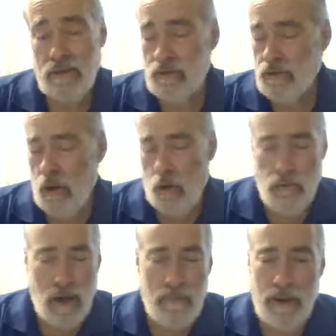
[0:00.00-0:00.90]
no
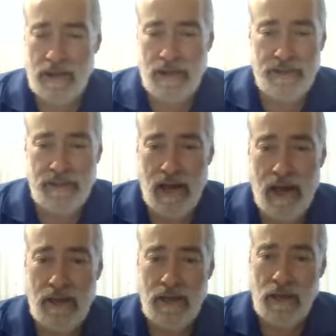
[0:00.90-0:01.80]
rabbi can
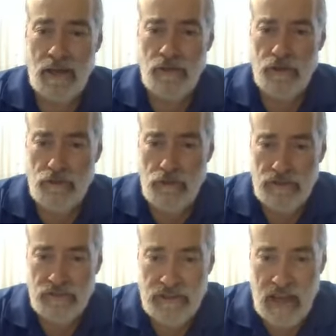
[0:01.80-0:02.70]
deny, the great
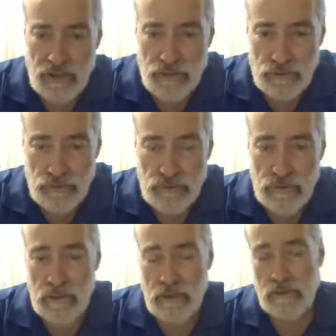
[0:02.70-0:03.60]
statue
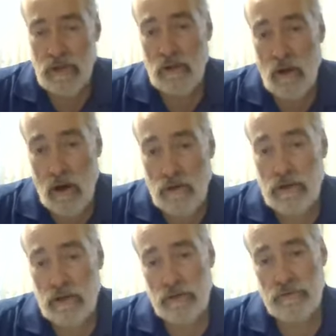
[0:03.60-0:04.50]
that
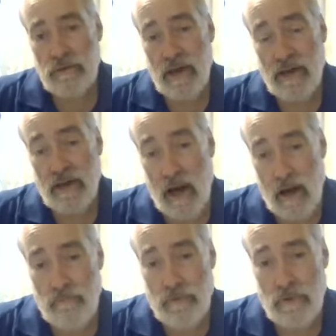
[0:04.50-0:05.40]
Onkelos, a
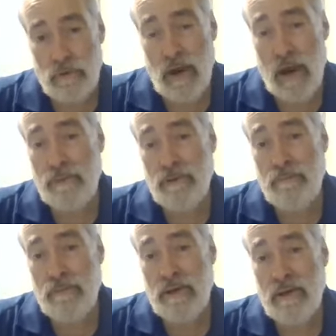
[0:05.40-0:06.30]
convert who happened to
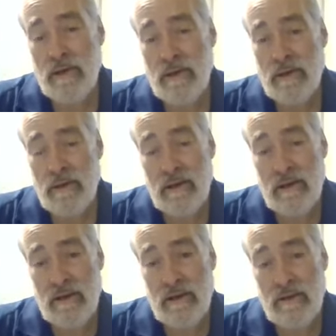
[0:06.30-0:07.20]
be
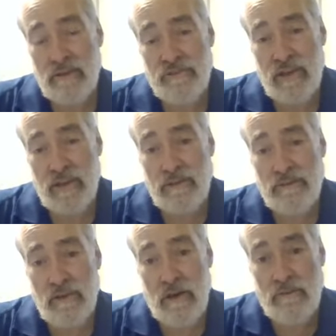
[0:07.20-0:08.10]
uh,
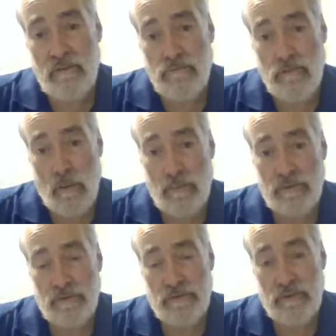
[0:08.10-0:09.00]
descendants of
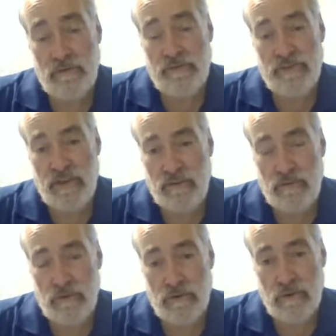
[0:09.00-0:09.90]
Romans, of
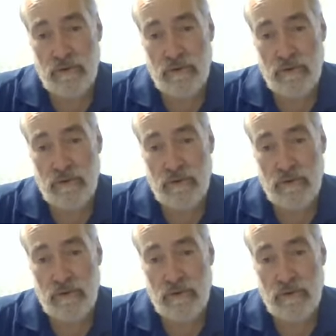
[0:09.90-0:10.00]
Caesar,